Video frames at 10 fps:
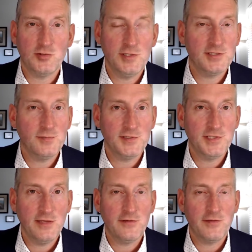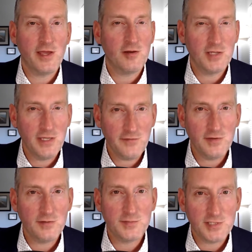intimacy that they are giving
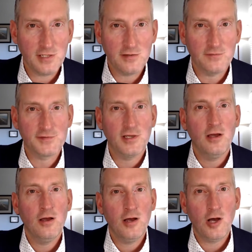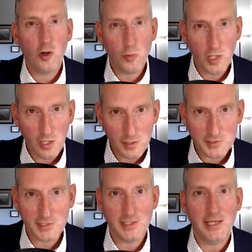themselves
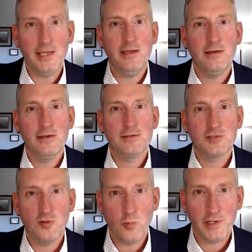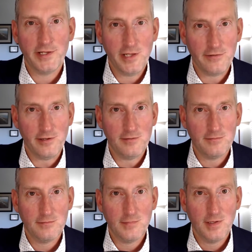wholeheartedly to one another.
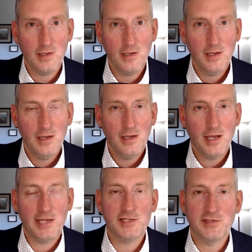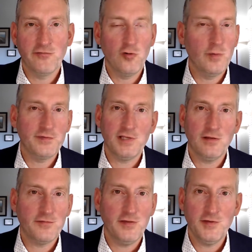And it's a form of
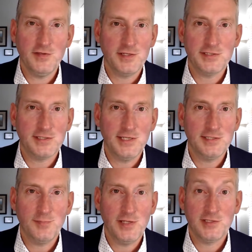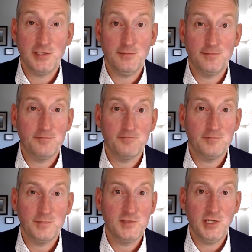self-giving that is meant to
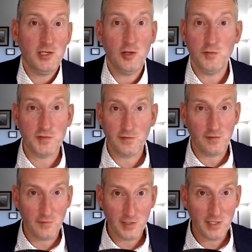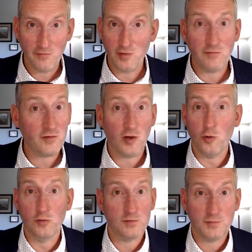denote the giving of the
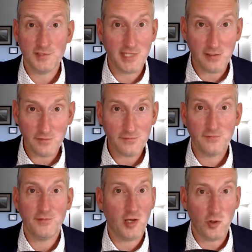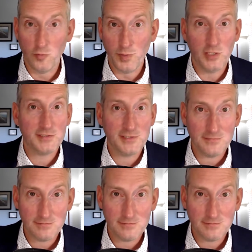whole self, the whole person.